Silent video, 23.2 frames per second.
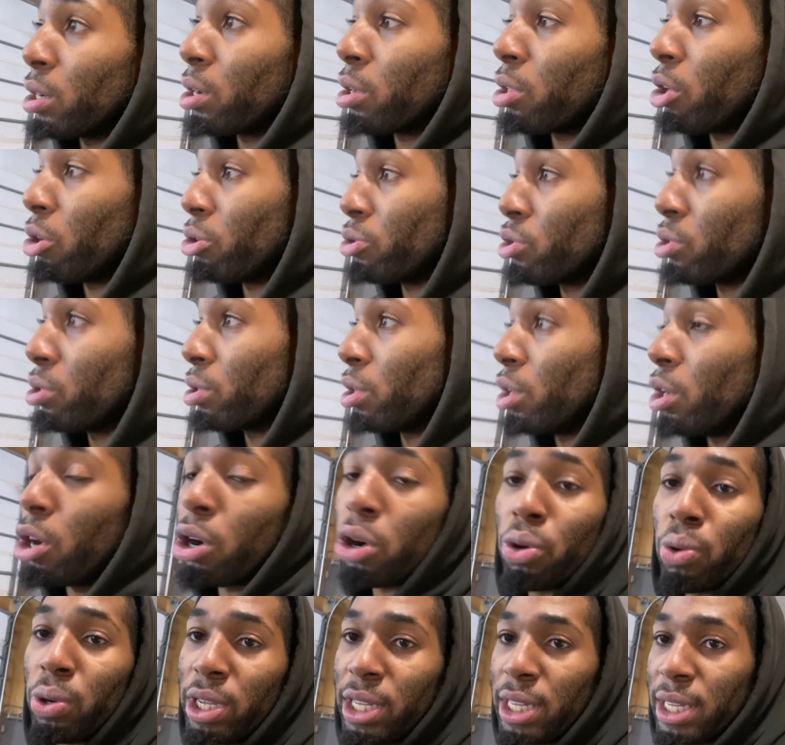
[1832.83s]
closer to
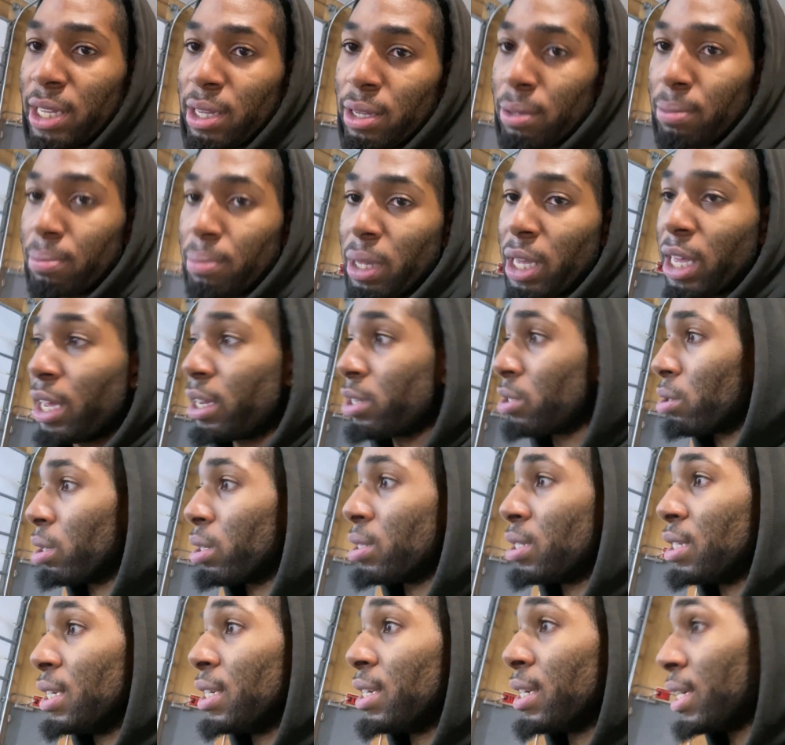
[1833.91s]
OEM
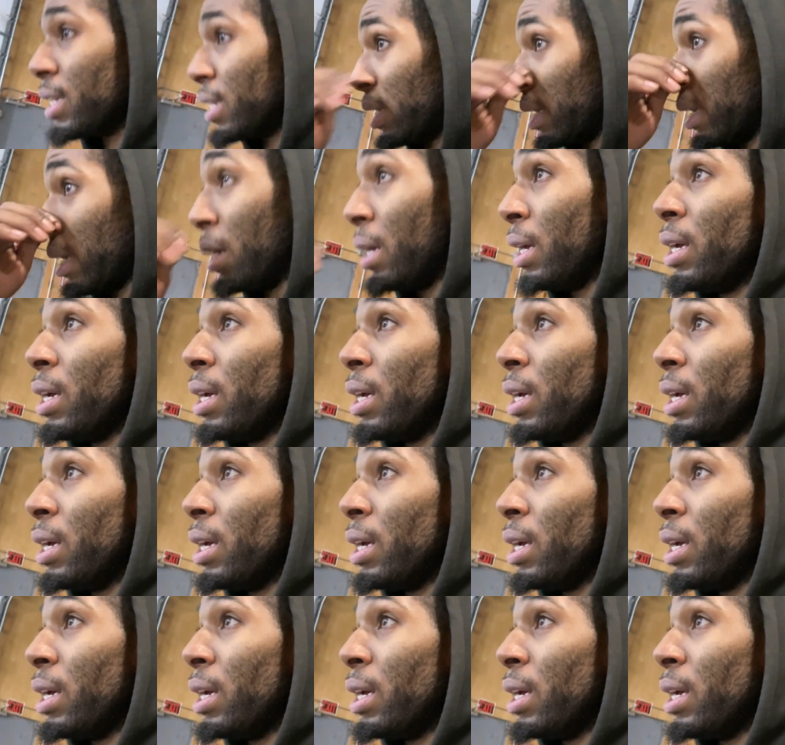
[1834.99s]
SRT kit,